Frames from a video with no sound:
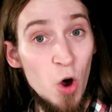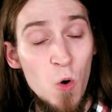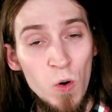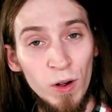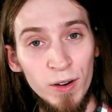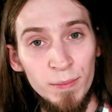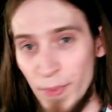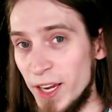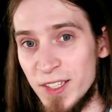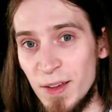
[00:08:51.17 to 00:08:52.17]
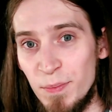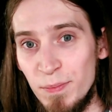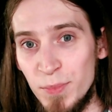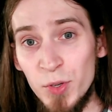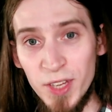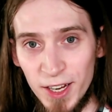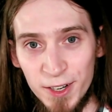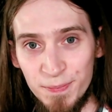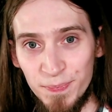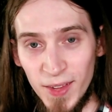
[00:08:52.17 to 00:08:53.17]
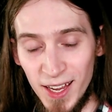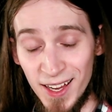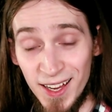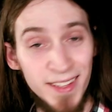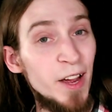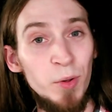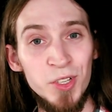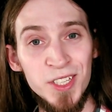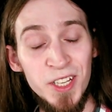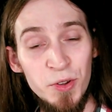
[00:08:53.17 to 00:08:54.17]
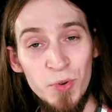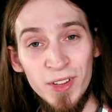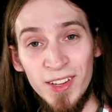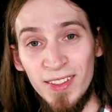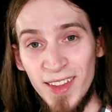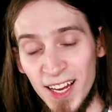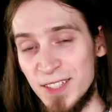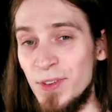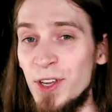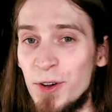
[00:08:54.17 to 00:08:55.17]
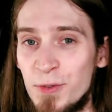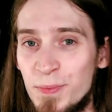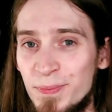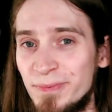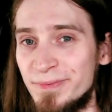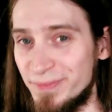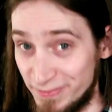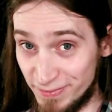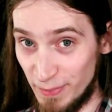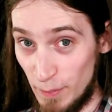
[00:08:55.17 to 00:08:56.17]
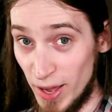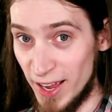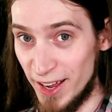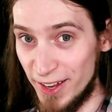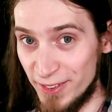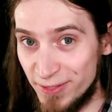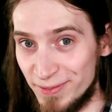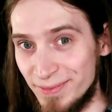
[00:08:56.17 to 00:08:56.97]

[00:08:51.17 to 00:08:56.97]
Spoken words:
go make some music, and I will see you in the next video. Bye!